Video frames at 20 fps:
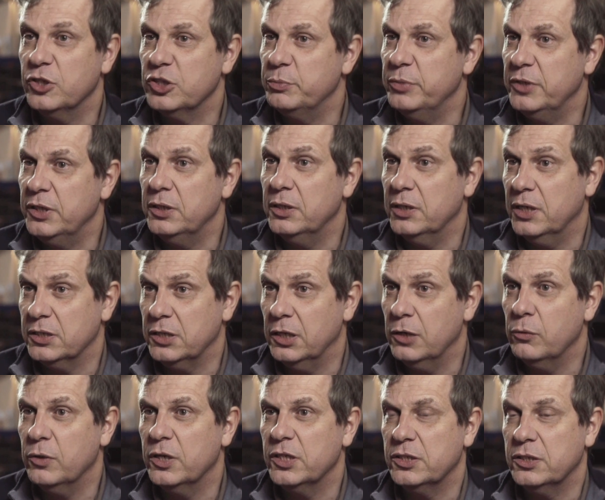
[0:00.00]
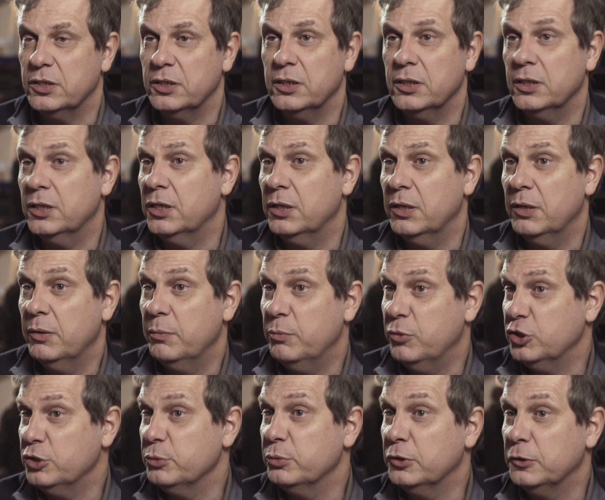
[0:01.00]
must be as low as uh,
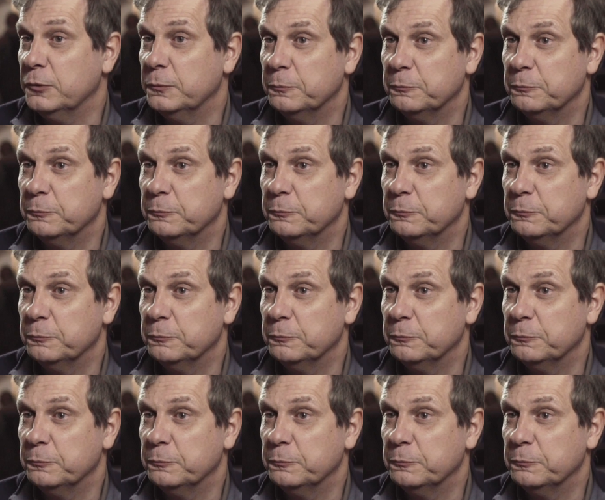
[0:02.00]
possible.